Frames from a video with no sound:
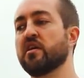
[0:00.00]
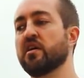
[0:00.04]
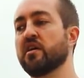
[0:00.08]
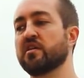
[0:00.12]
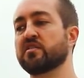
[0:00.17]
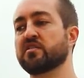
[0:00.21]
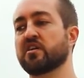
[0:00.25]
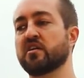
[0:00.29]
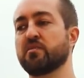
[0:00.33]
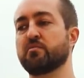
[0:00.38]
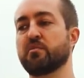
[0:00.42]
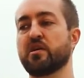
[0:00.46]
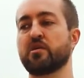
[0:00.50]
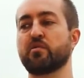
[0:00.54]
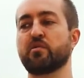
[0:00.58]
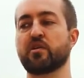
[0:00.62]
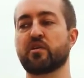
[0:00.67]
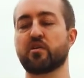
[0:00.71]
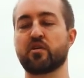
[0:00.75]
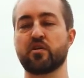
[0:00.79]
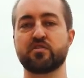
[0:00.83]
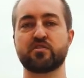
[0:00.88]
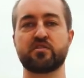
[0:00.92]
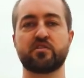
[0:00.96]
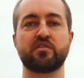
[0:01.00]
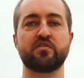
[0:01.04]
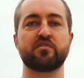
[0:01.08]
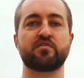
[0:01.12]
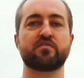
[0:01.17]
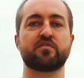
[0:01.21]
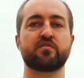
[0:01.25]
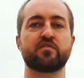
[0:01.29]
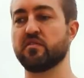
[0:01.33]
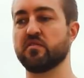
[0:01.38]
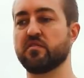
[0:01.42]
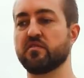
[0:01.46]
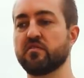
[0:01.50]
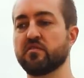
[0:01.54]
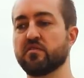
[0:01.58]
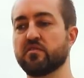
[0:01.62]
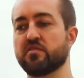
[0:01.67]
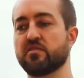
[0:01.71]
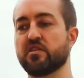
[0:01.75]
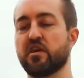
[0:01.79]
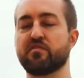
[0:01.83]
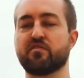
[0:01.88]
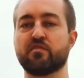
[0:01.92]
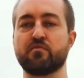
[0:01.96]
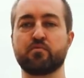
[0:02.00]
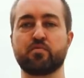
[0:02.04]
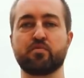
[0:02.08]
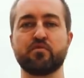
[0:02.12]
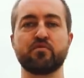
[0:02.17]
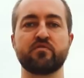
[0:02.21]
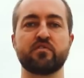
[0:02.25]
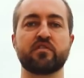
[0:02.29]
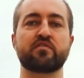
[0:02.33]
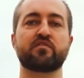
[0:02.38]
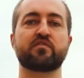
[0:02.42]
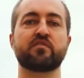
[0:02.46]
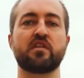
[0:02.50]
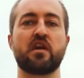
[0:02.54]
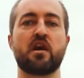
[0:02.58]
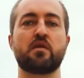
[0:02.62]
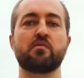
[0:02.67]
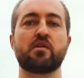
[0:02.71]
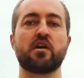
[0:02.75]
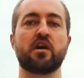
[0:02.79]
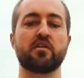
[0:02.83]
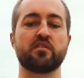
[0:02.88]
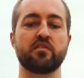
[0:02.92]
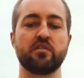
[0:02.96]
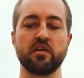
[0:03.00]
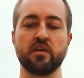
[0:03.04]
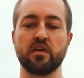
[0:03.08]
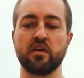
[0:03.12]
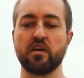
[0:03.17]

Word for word: it's going to be a recursive, self-improving phenomenon